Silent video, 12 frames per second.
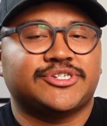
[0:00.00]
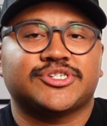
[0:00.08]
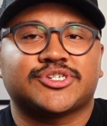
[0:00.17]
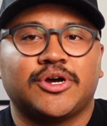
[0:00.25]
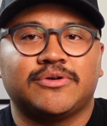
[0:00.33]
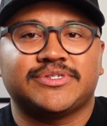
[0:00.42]

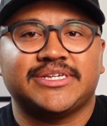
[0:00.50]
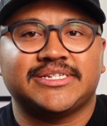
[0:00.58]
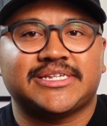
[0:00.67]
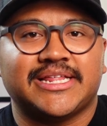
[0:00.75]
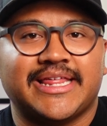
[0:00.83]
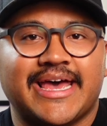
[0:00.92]
just goes
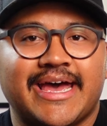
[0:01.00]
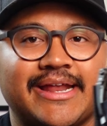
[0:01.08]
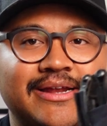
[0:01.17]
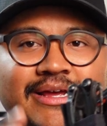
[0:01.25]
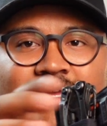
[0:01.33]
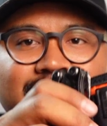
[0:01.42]
into
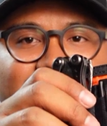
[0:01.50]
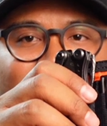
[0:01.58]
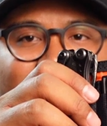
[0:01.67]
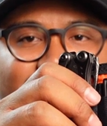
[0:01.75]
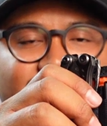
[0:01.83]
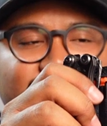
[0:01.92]
that
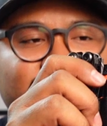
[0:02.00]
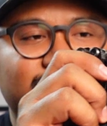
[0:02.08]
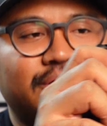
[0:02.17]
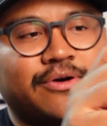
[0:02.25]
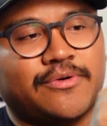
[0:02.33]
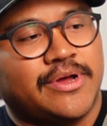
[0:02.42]
like
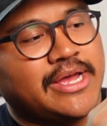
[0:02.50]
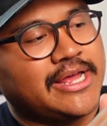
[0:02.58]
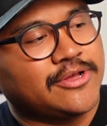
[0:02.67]
so.